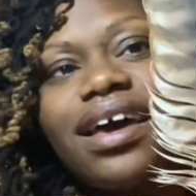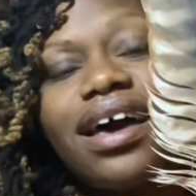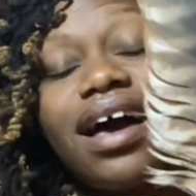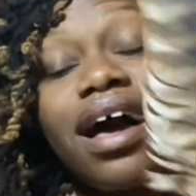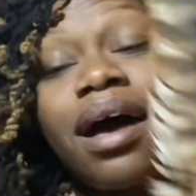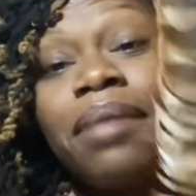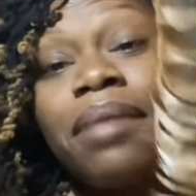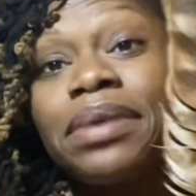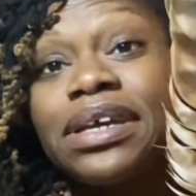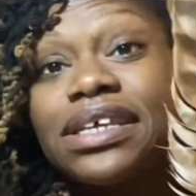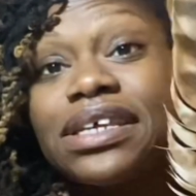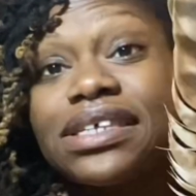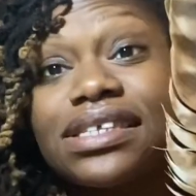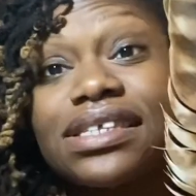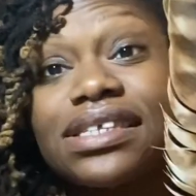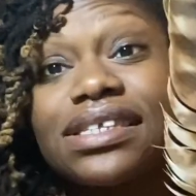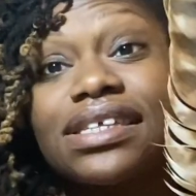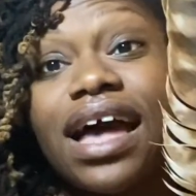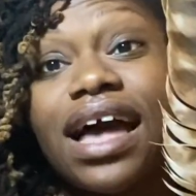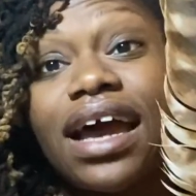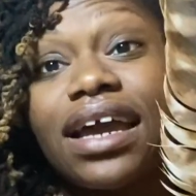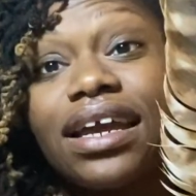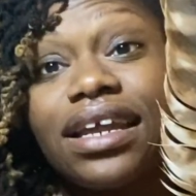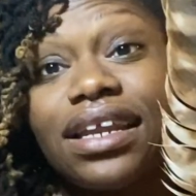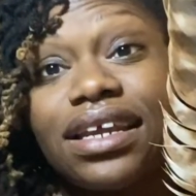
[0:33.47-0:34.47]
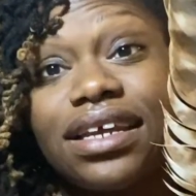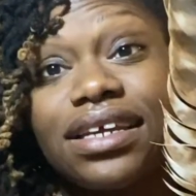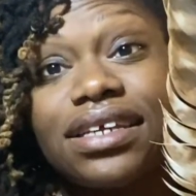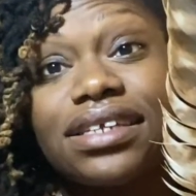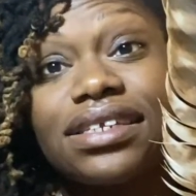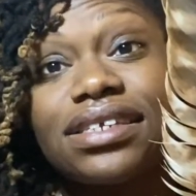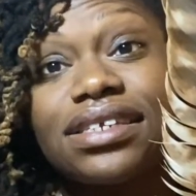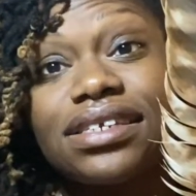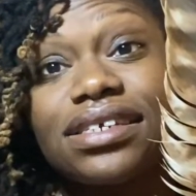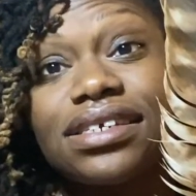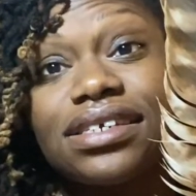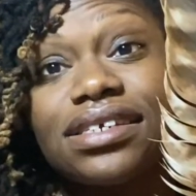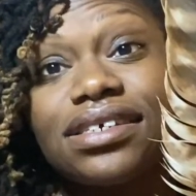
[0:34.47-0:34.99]
I'm excited
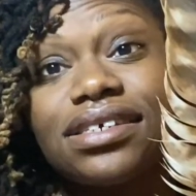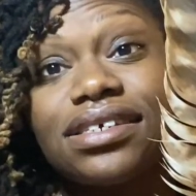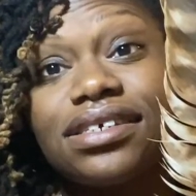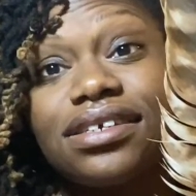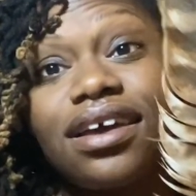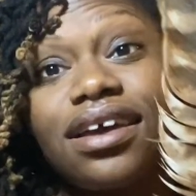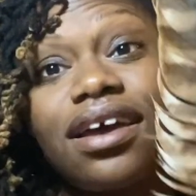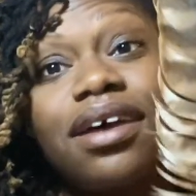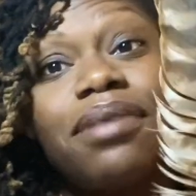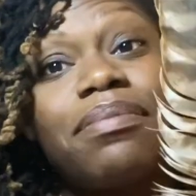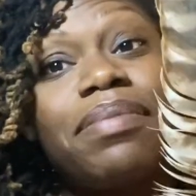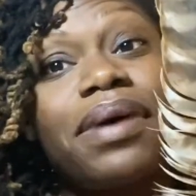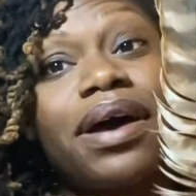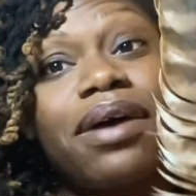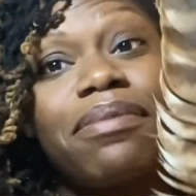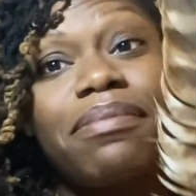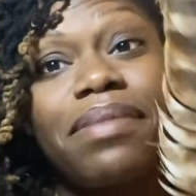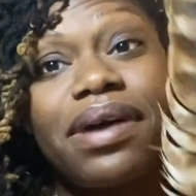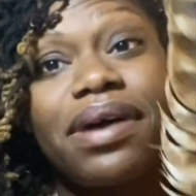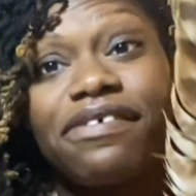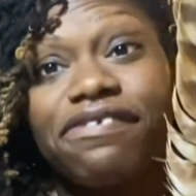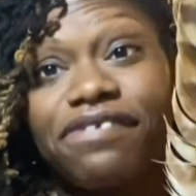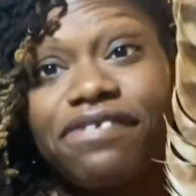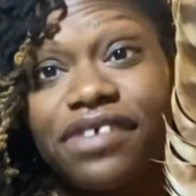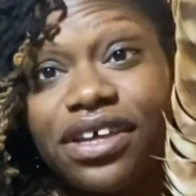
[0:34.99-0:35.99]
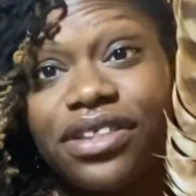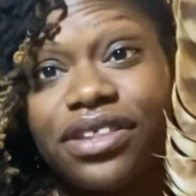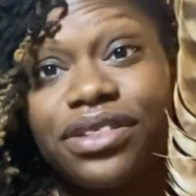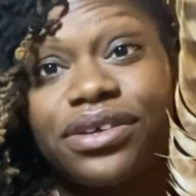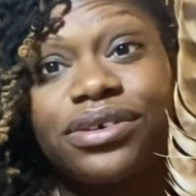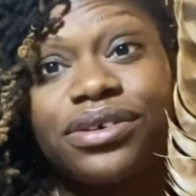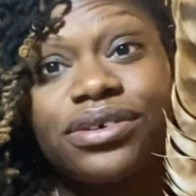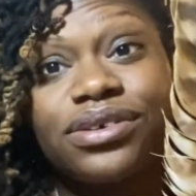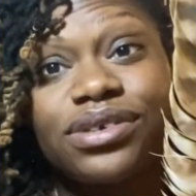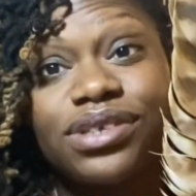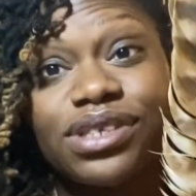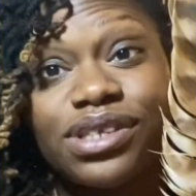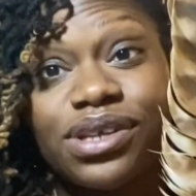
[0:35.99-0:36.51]
about my
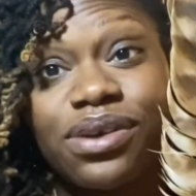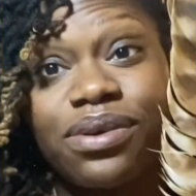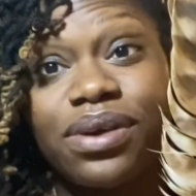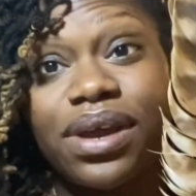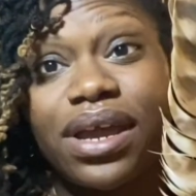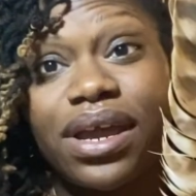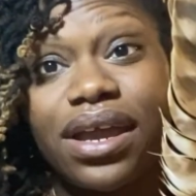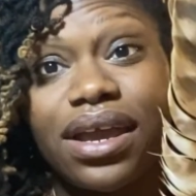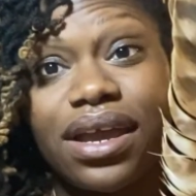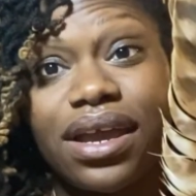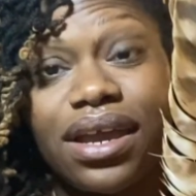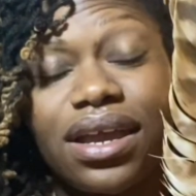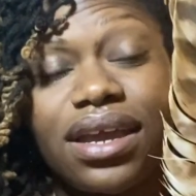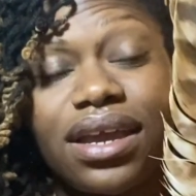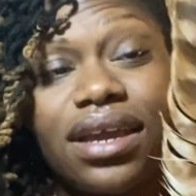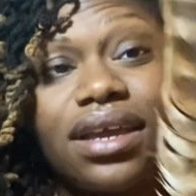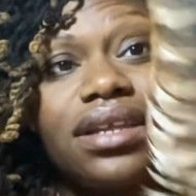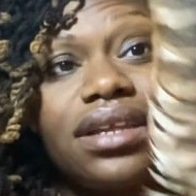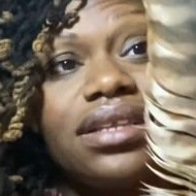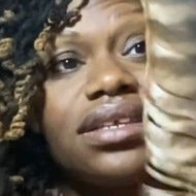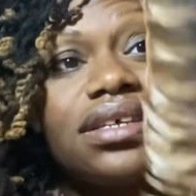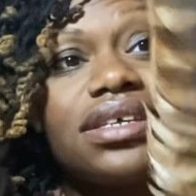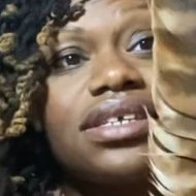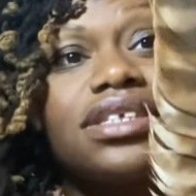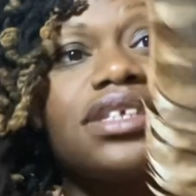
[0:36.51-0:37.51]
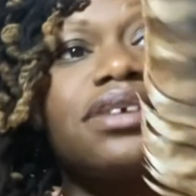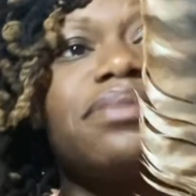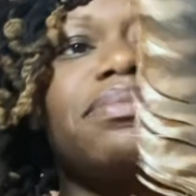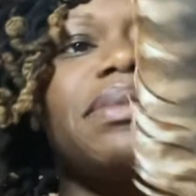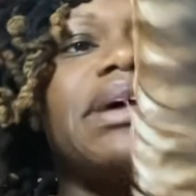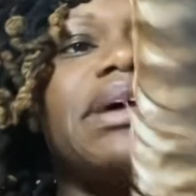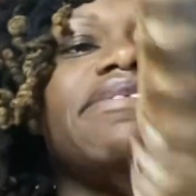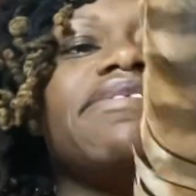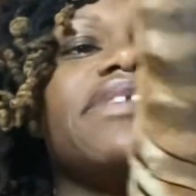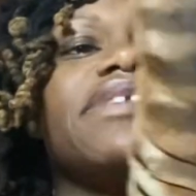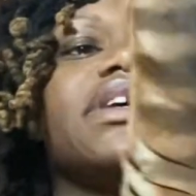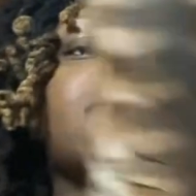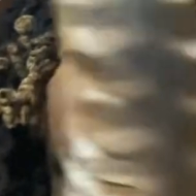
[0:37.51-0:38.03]
feathers, okay? These are my
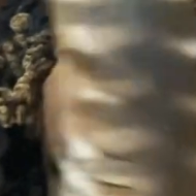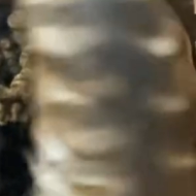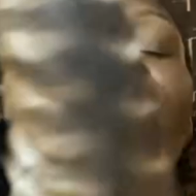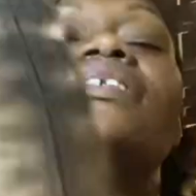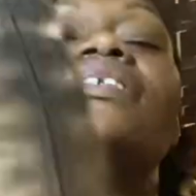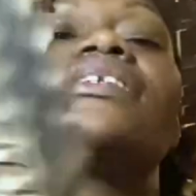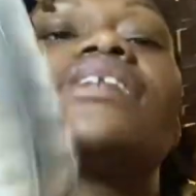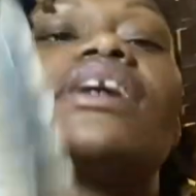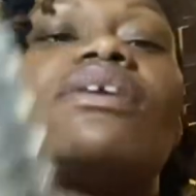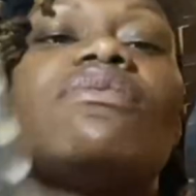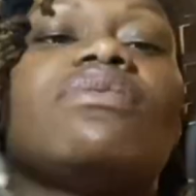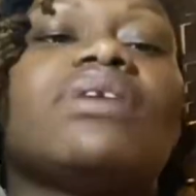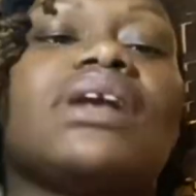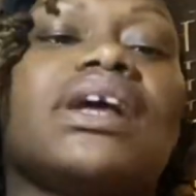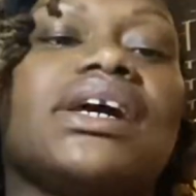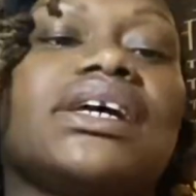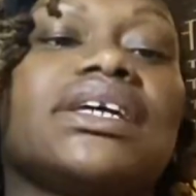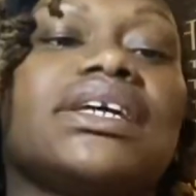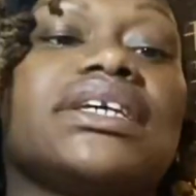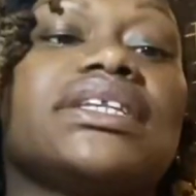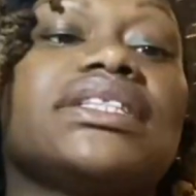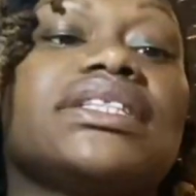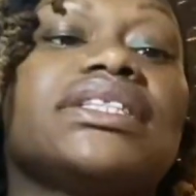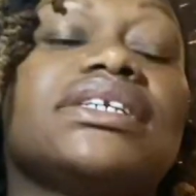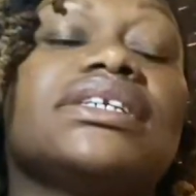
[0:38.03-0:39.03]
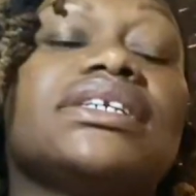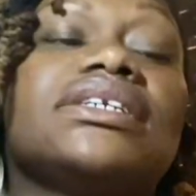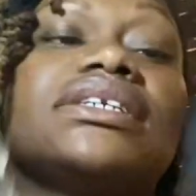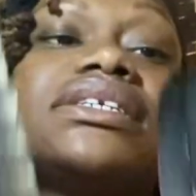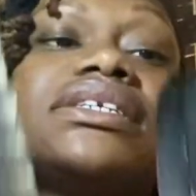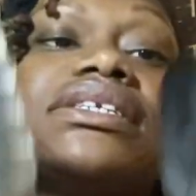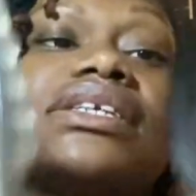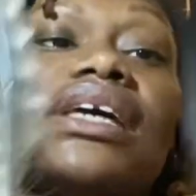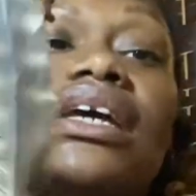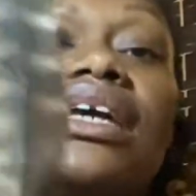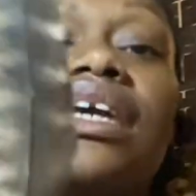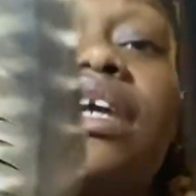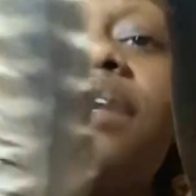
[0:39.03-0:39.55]
feathers that when I get
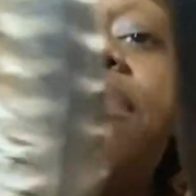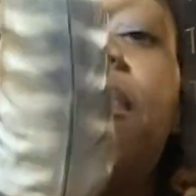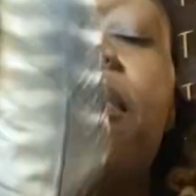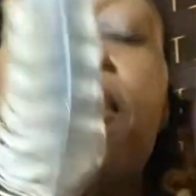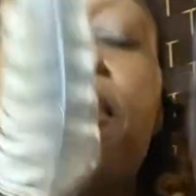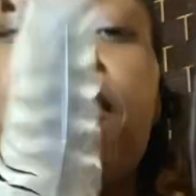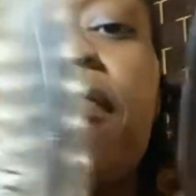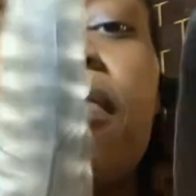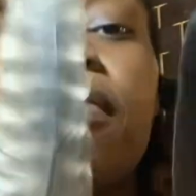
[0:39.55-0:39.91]
these, I keep them,